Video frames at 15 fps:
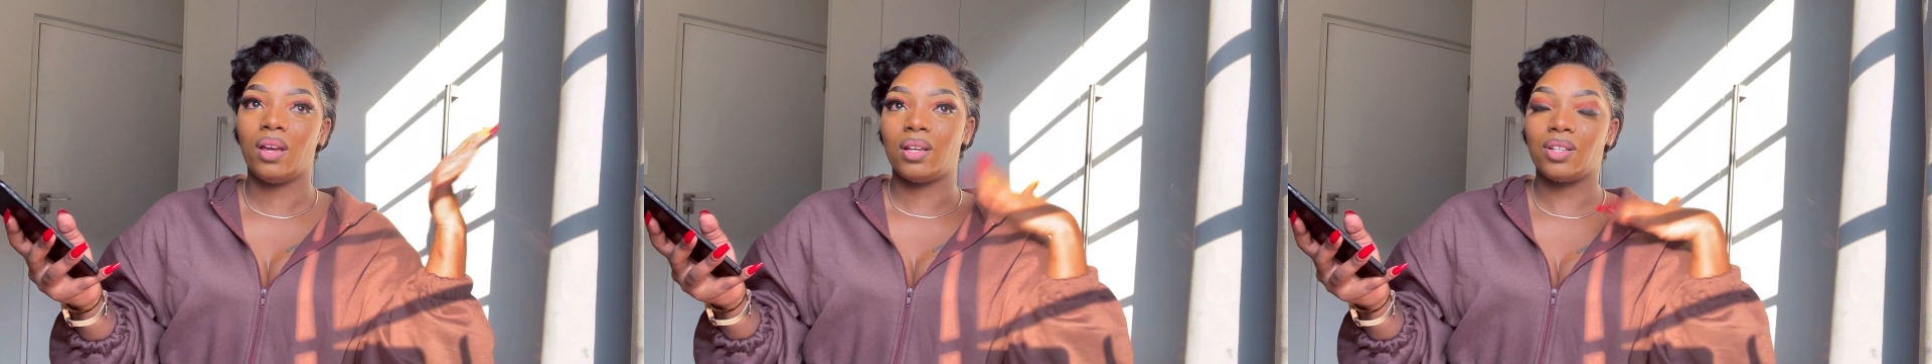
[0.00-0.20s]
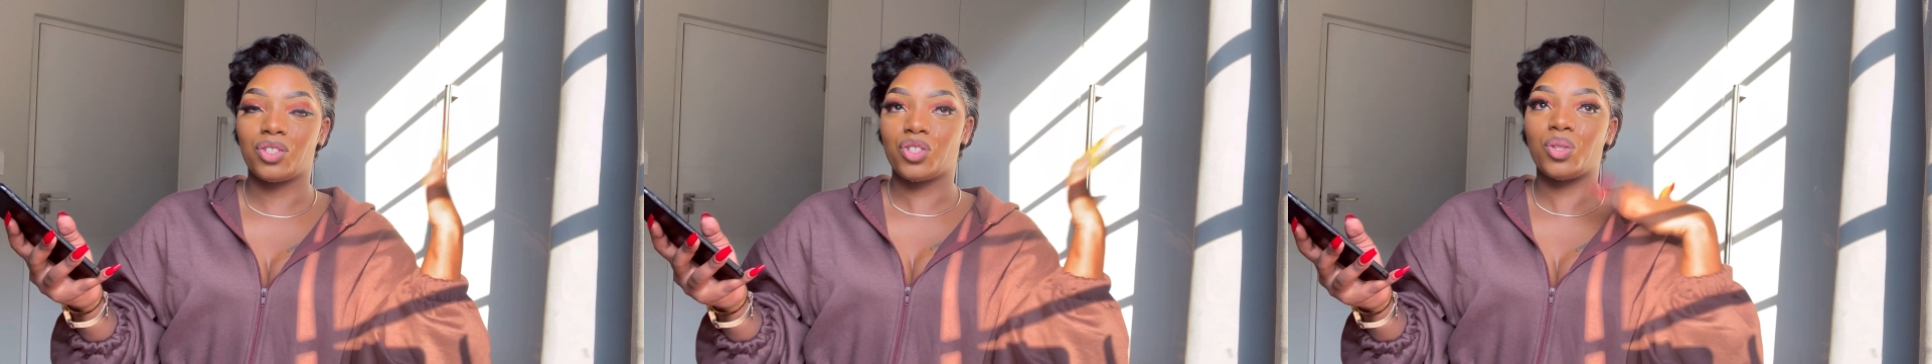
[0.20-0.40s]

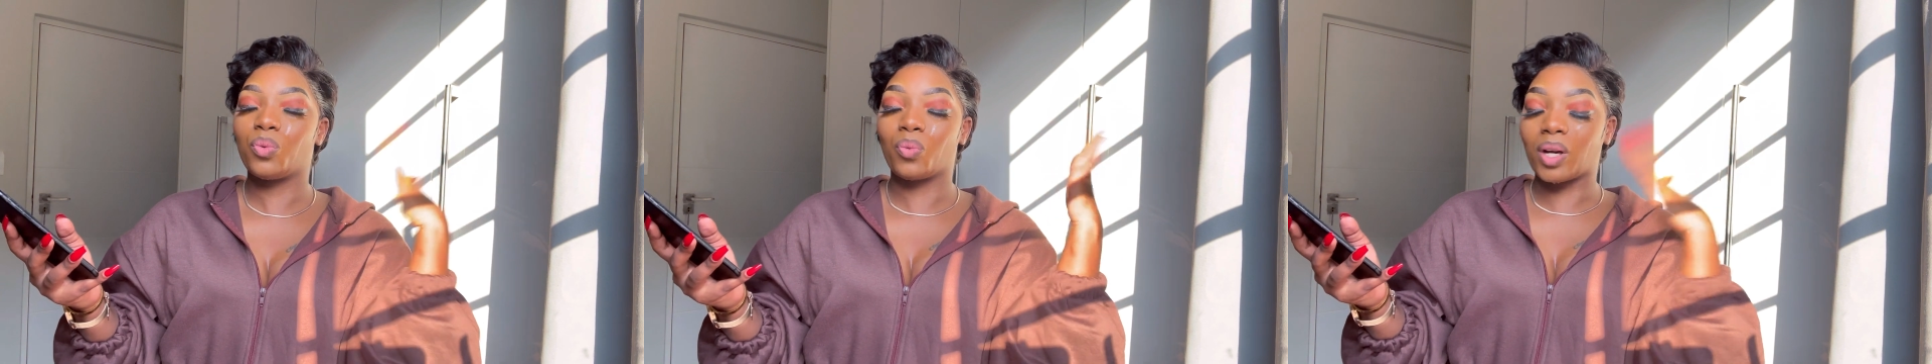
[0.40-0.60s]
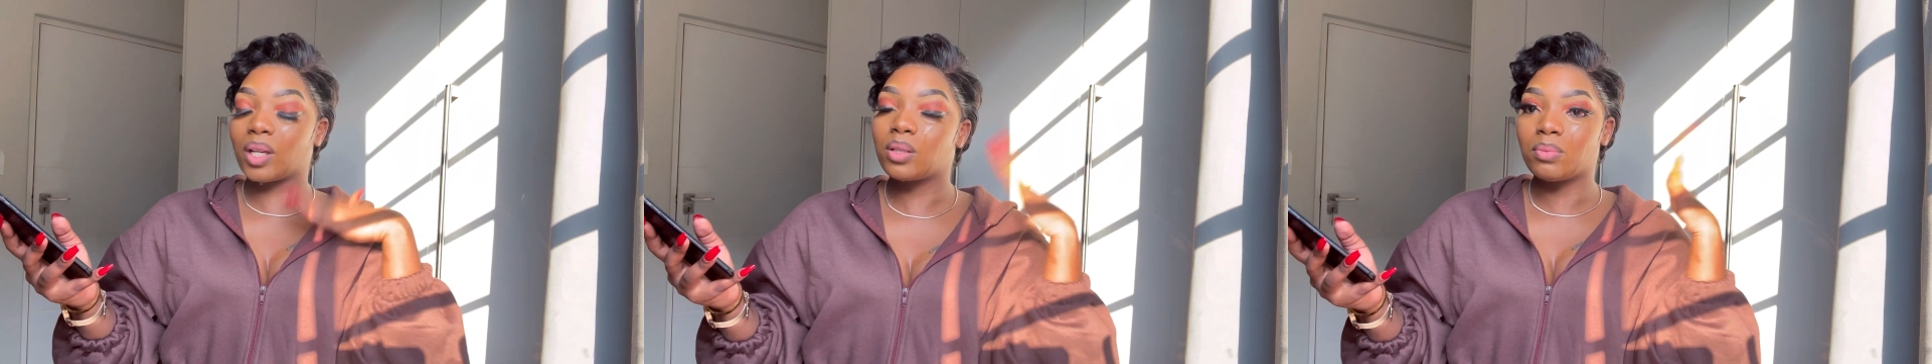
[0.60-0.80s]
She didn't
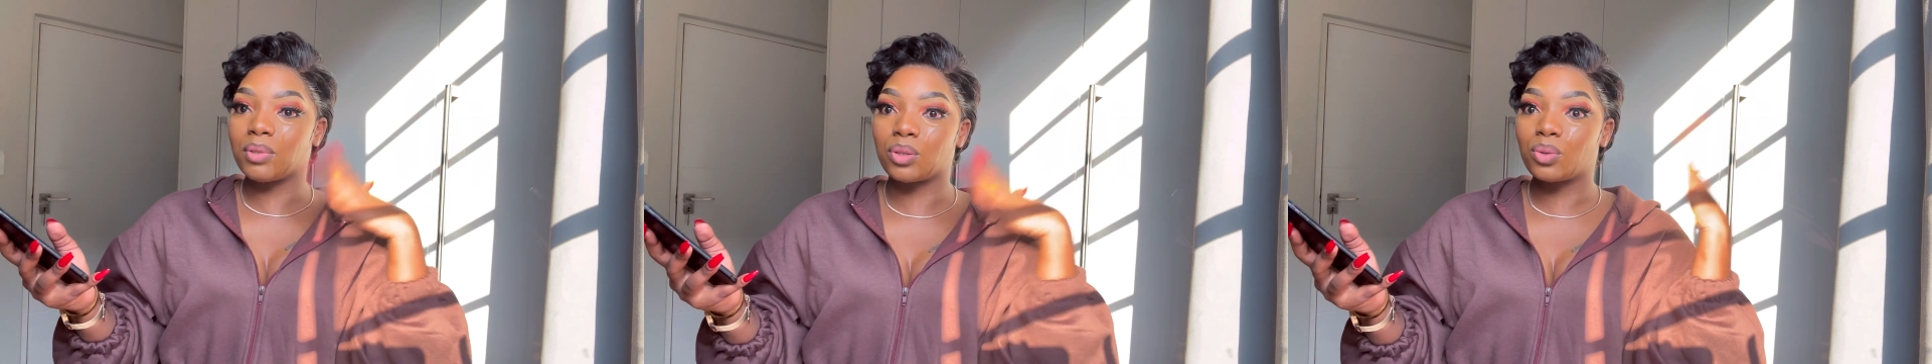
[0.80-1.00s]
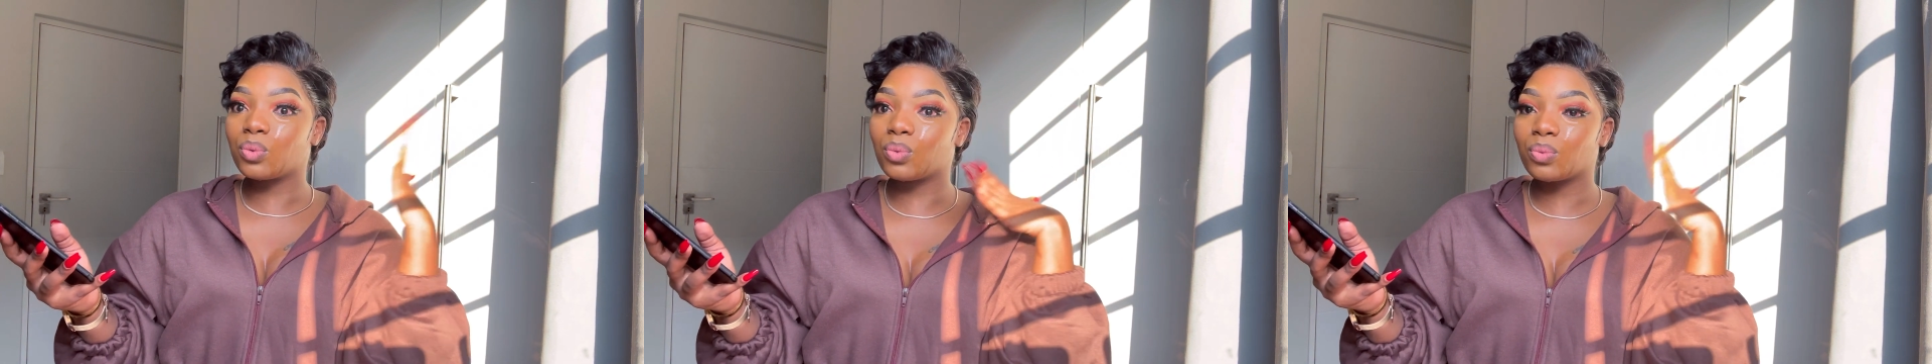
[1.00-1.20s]
want me
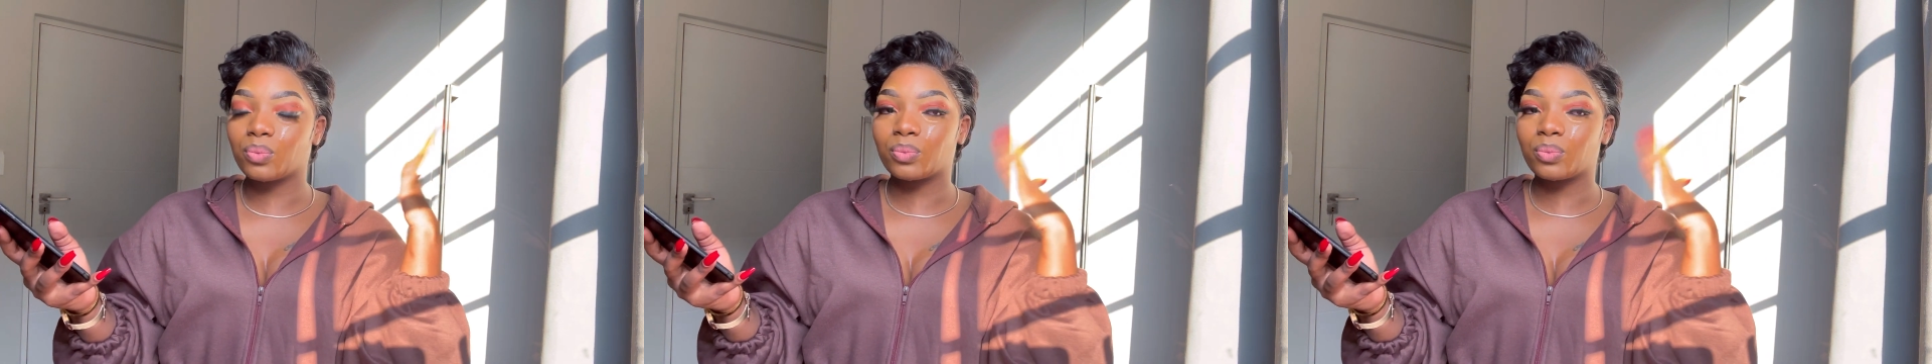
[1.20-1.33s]
to.